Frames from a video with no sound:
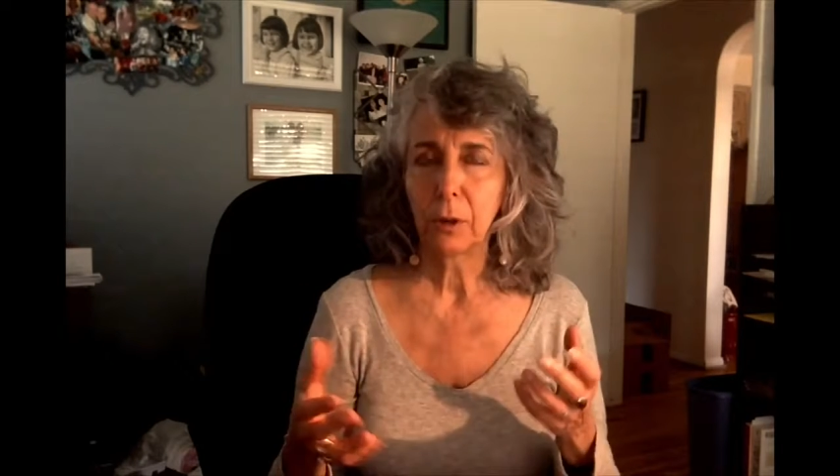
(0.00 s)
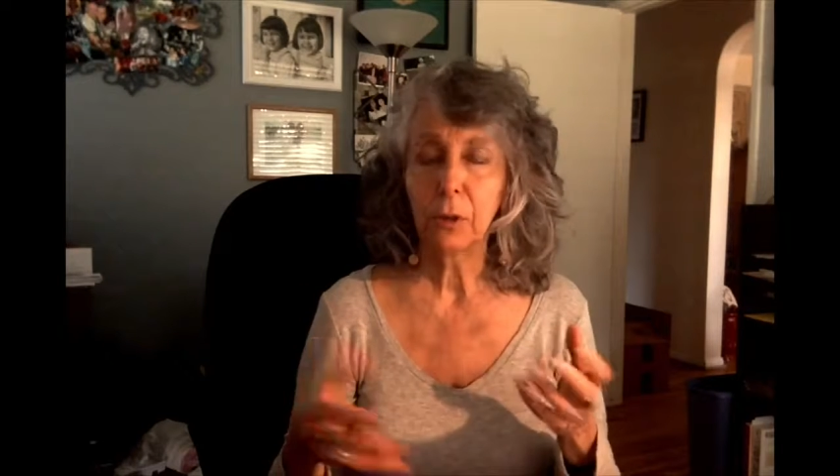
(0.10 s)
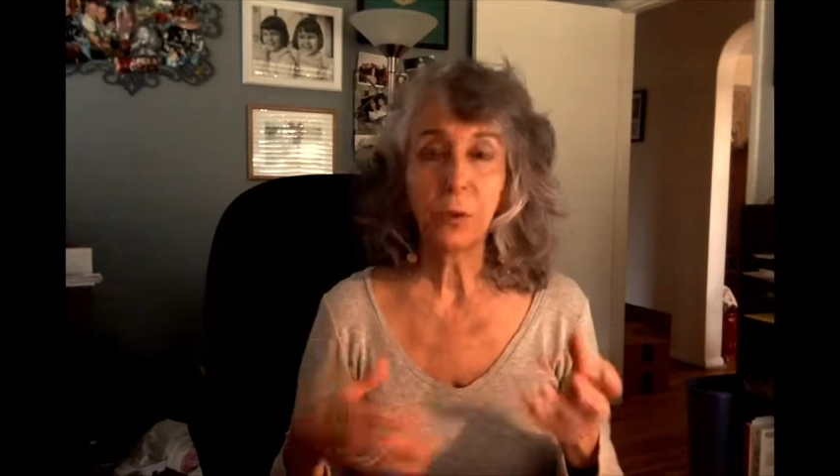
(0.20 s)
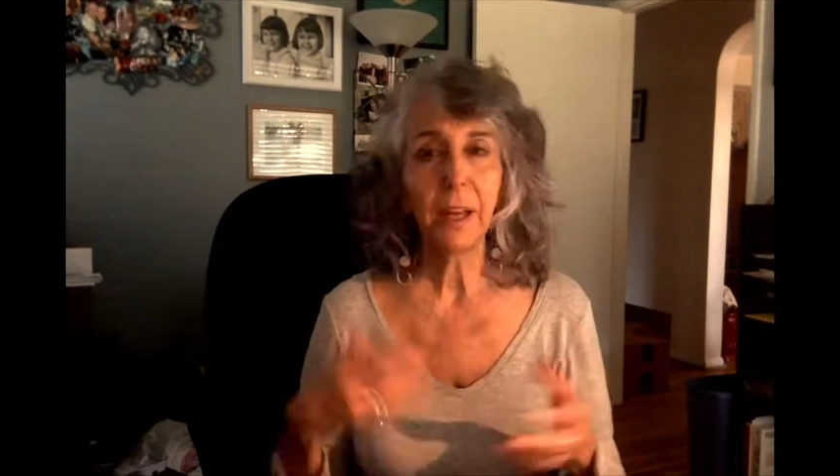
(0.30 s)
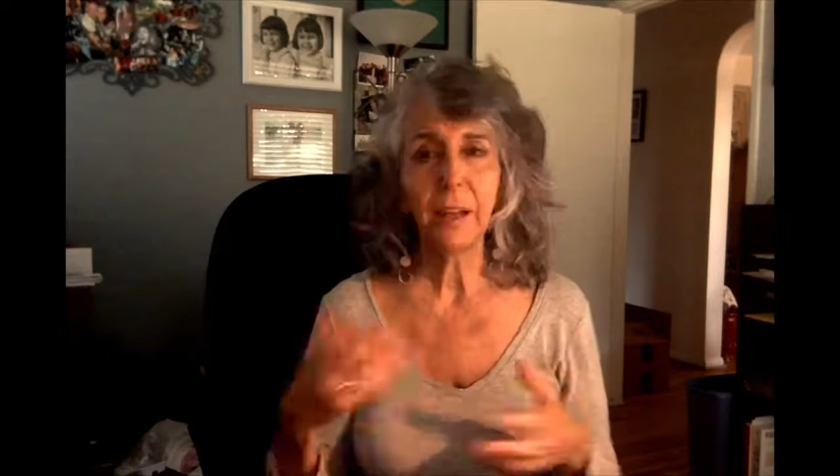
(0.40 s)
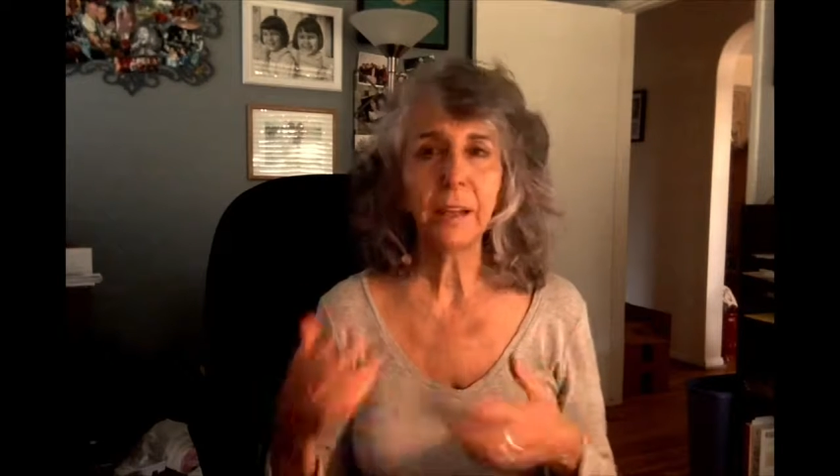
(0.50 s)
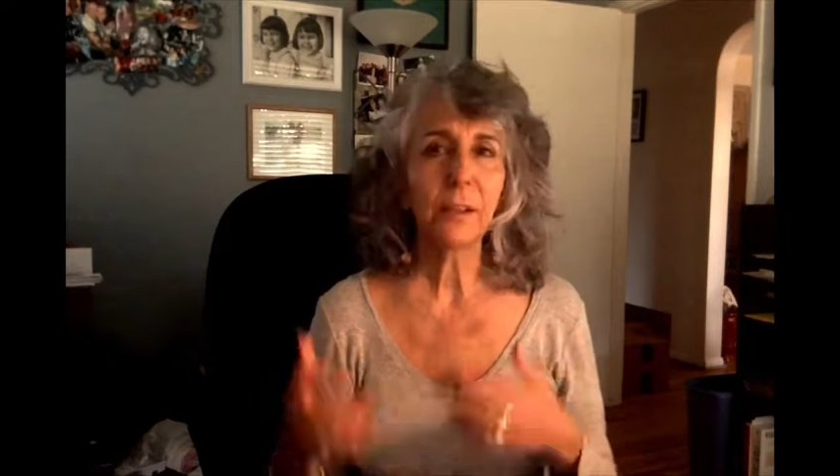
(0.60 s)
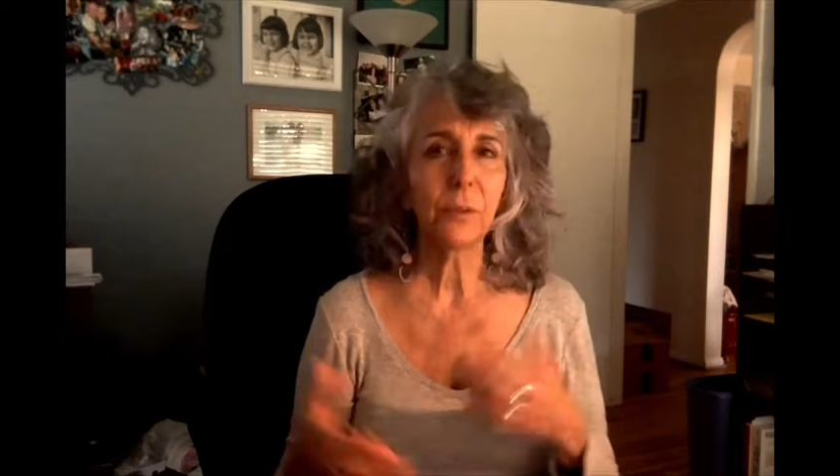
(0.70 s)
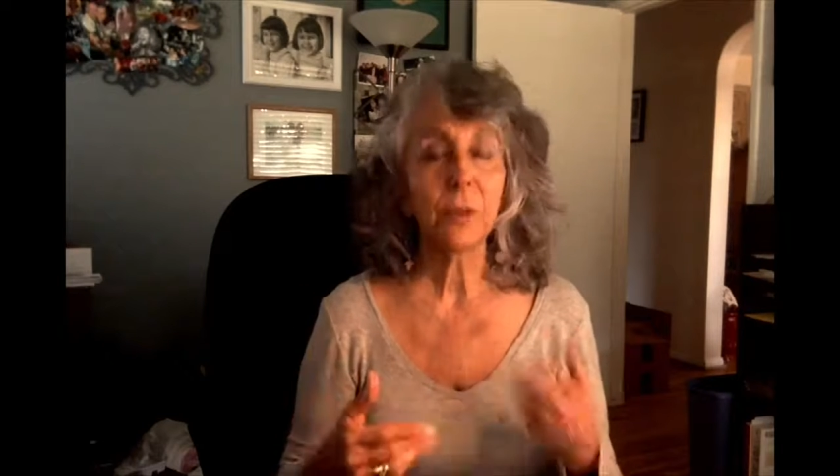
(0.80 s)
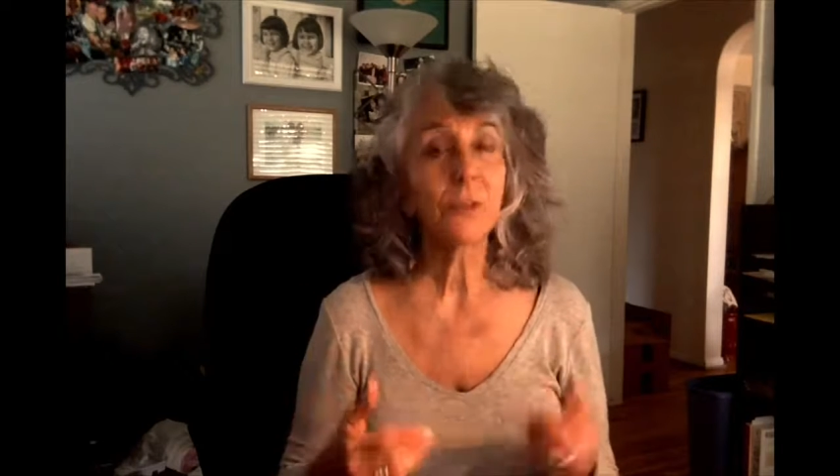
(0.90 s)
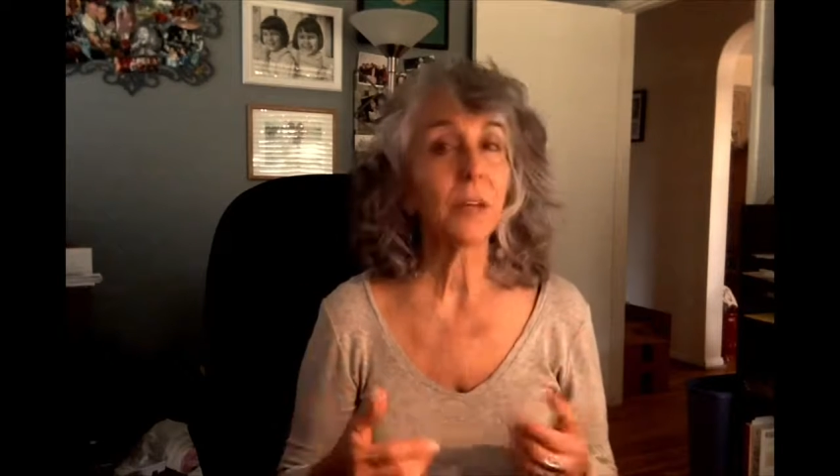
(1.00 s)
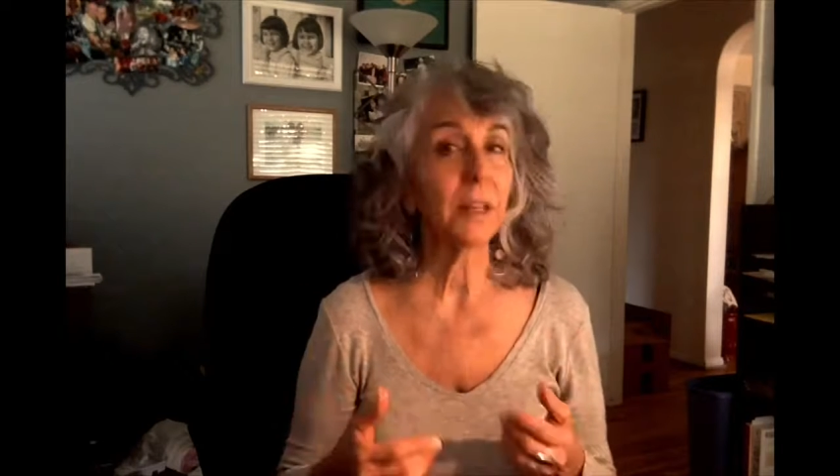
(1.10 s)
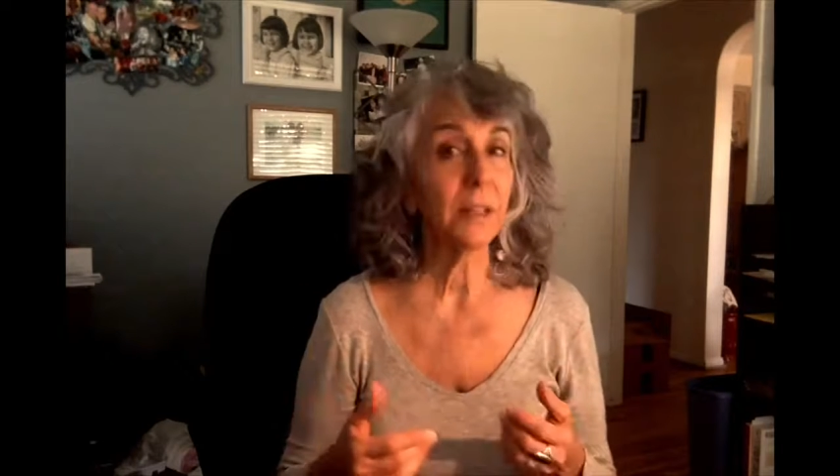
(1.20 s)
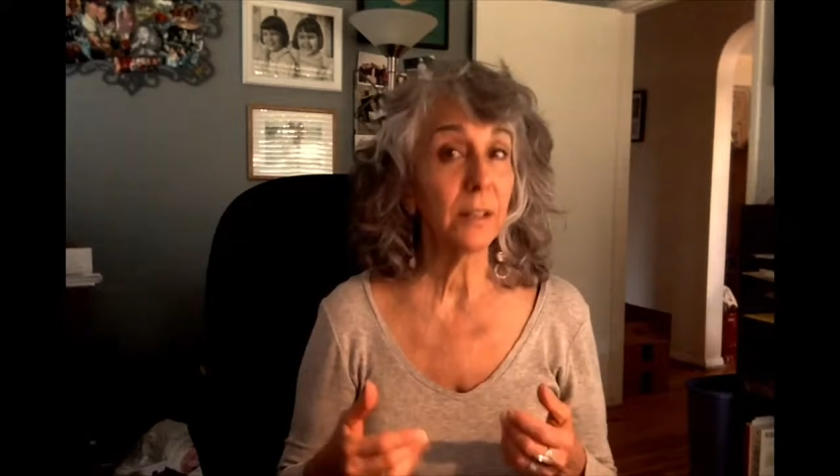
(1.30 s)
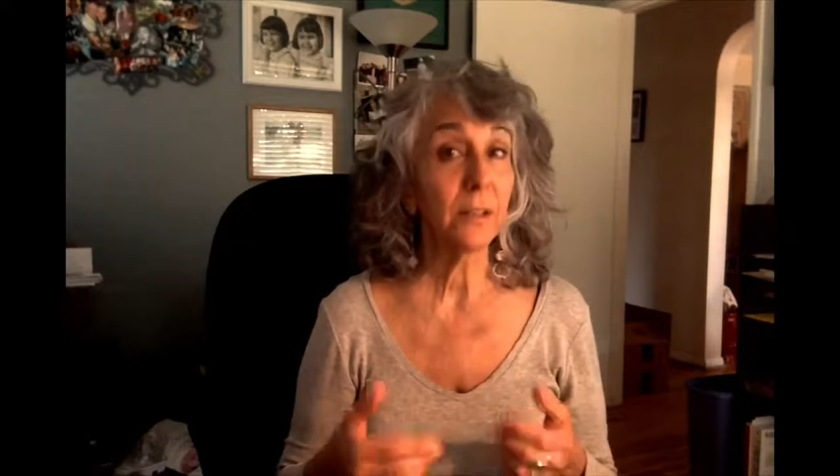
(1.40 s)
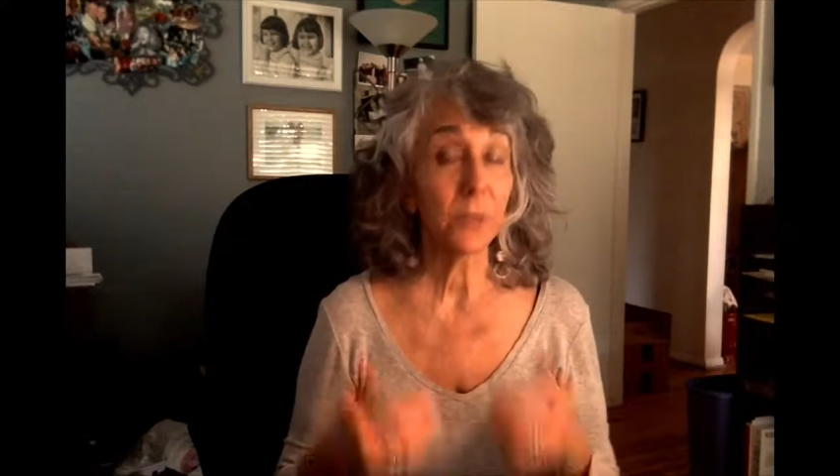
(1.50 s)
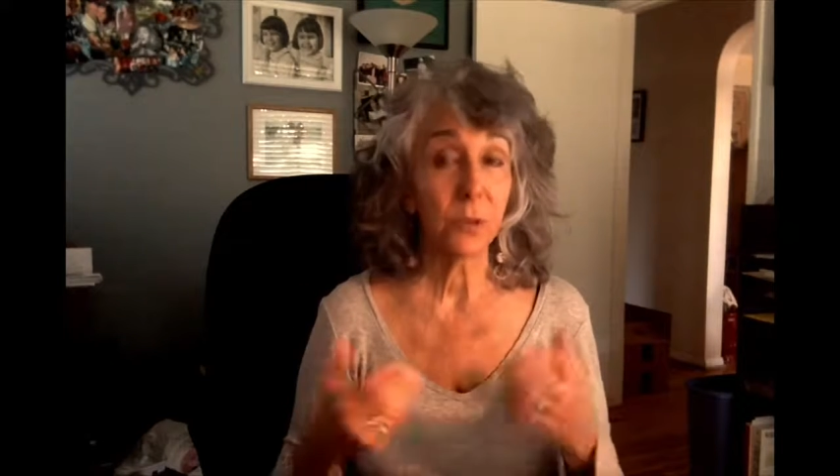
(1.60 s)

creating these ideas,